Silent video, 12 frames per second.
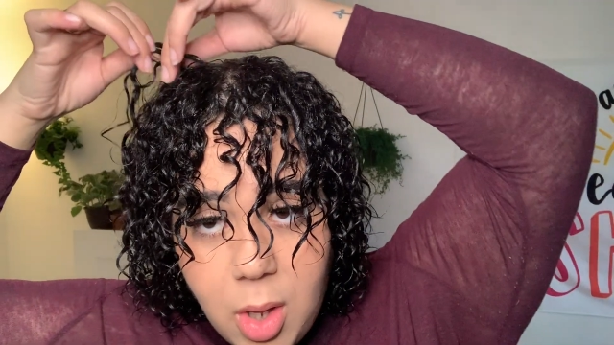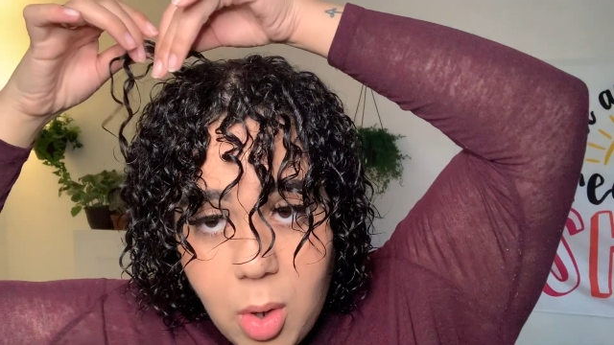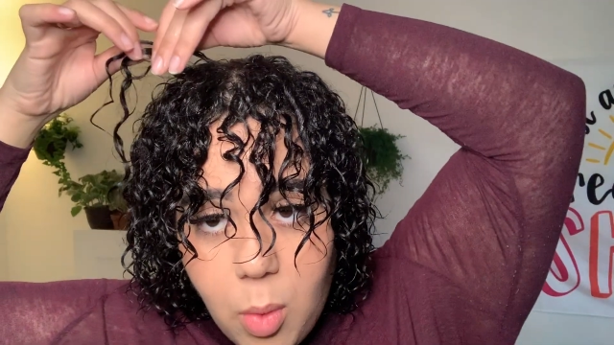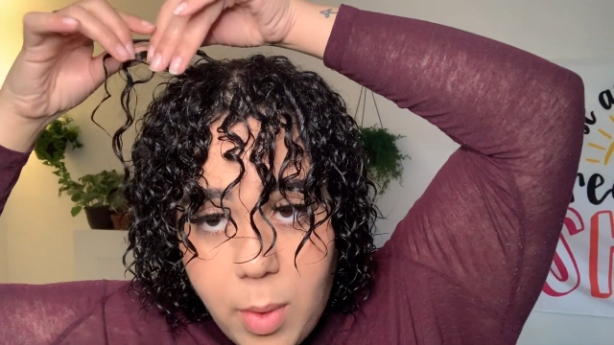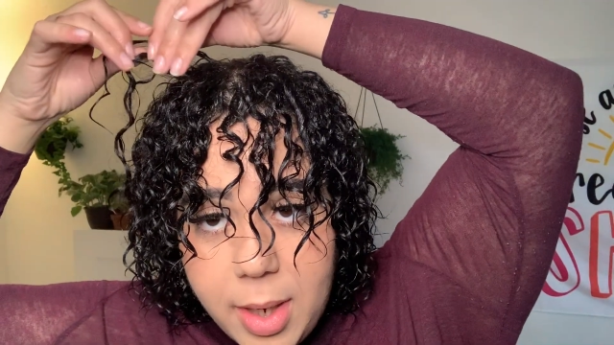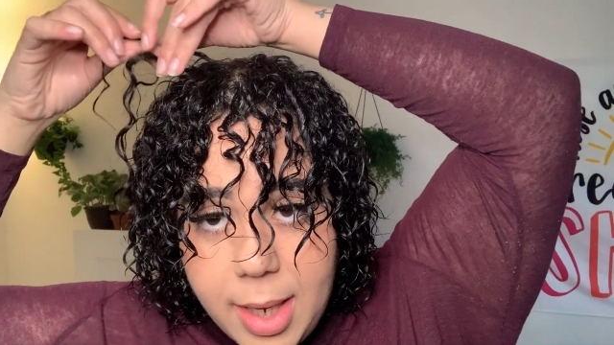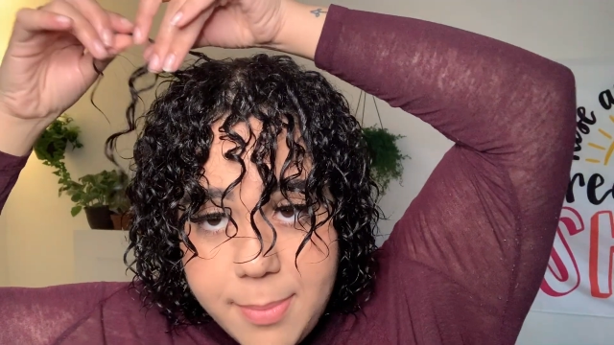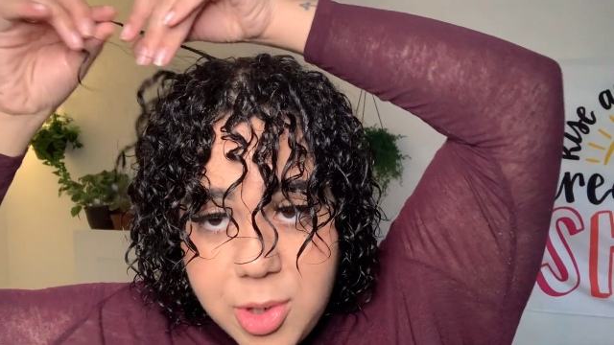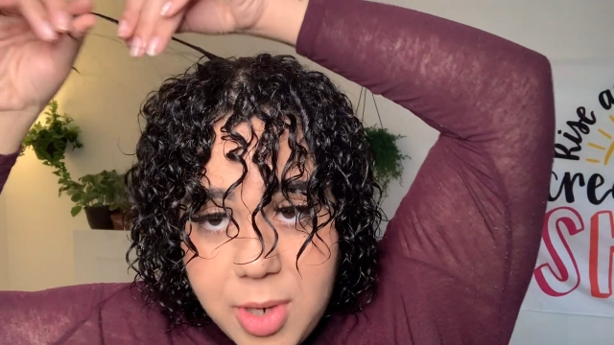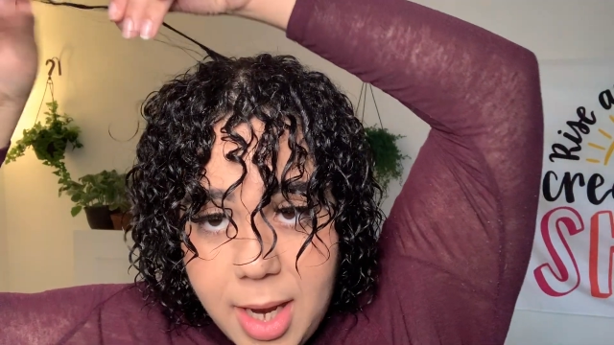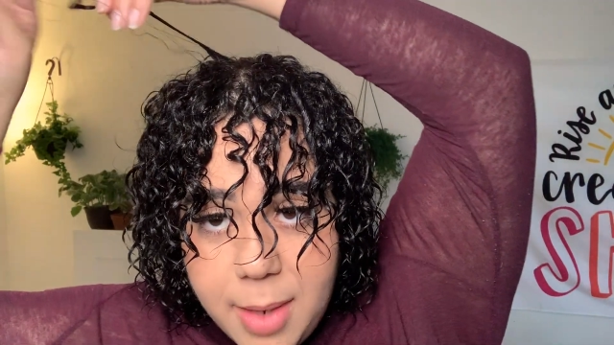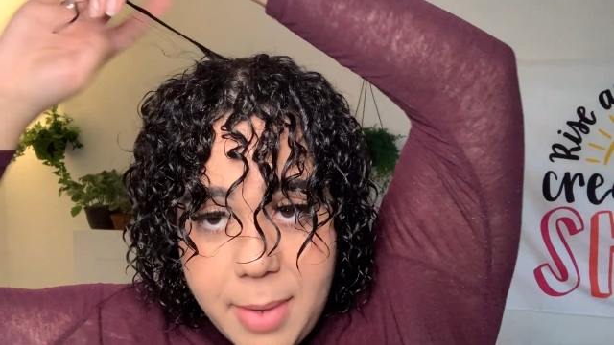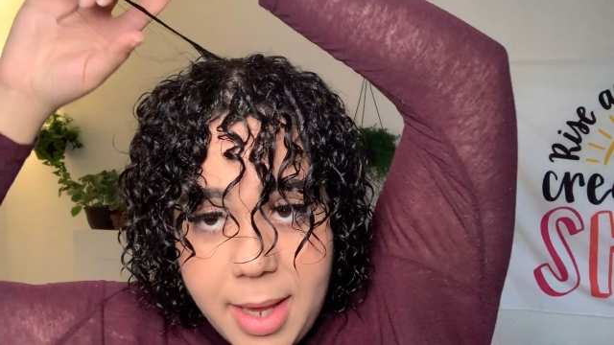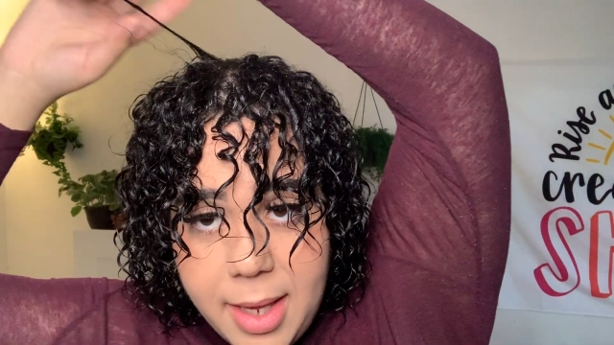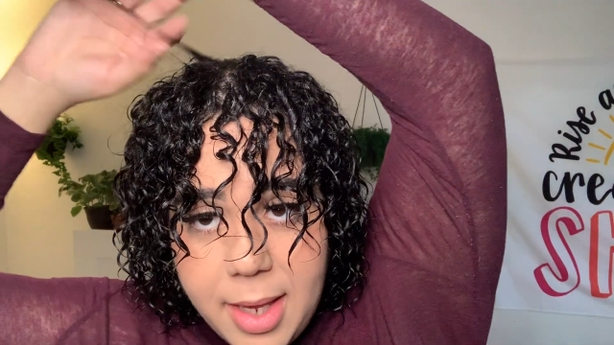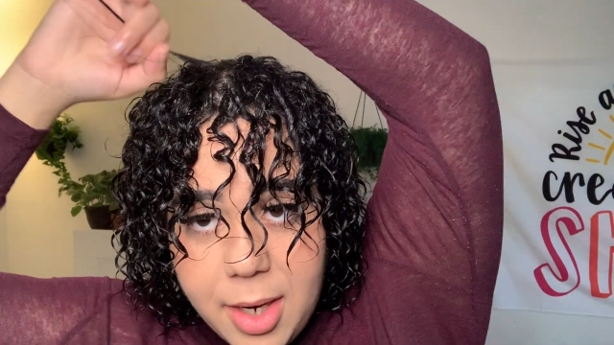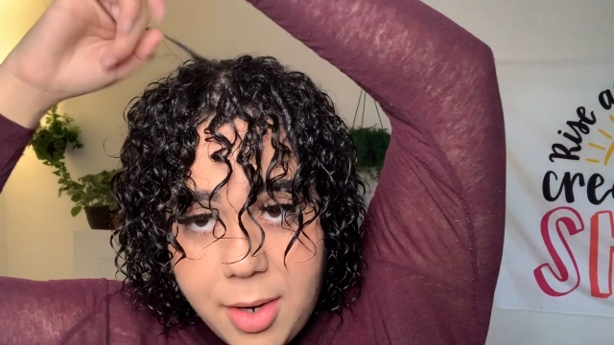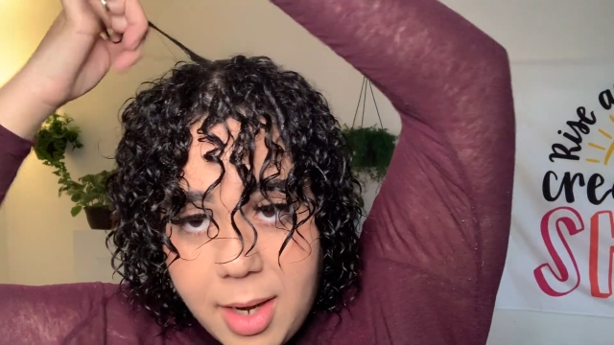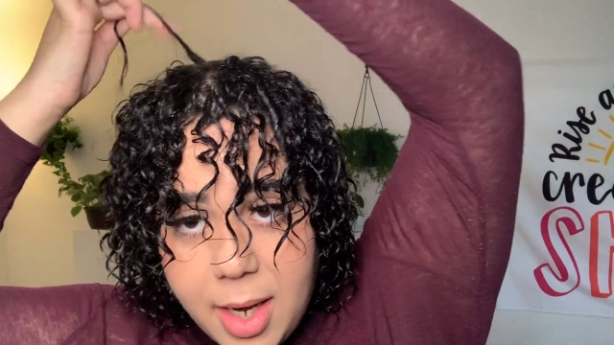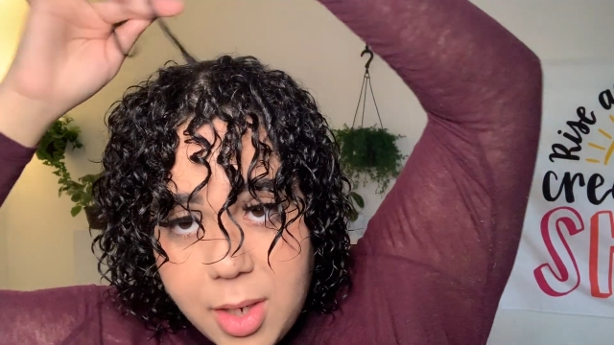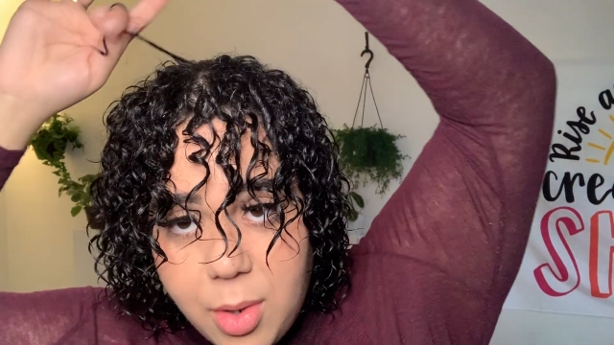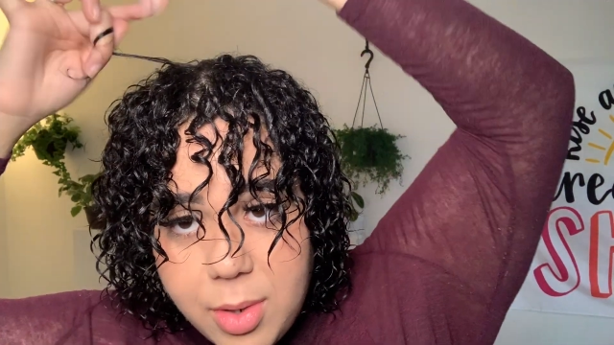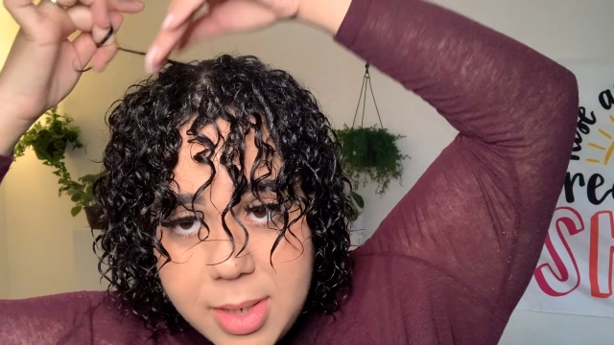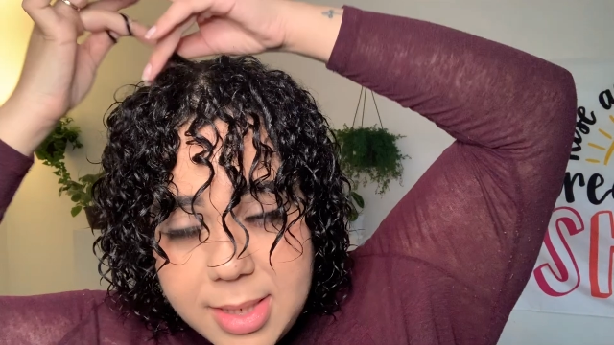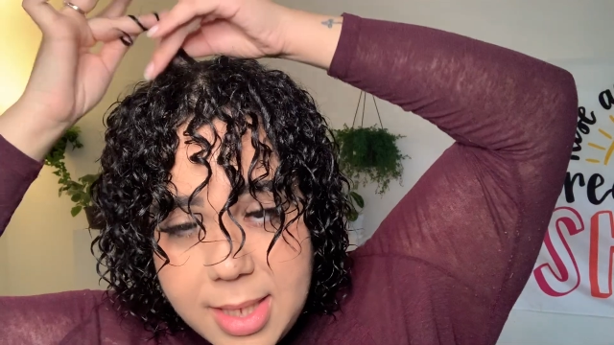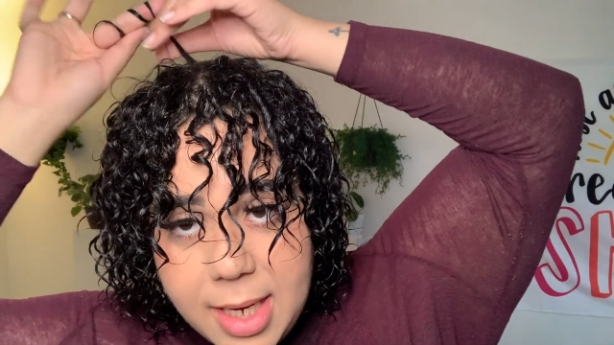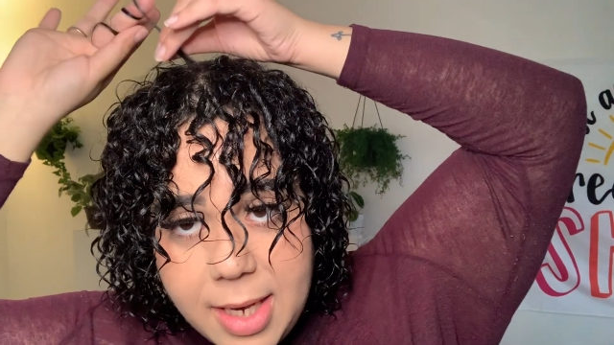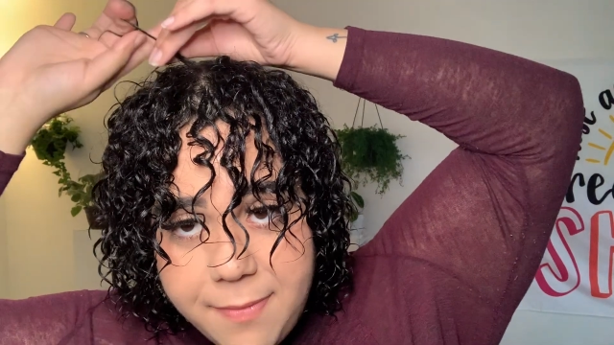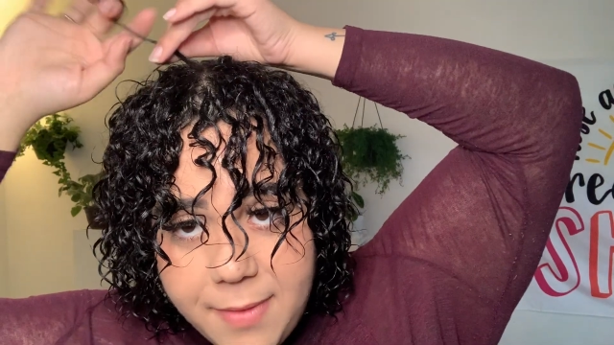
When I'm drying my hair, I notice that if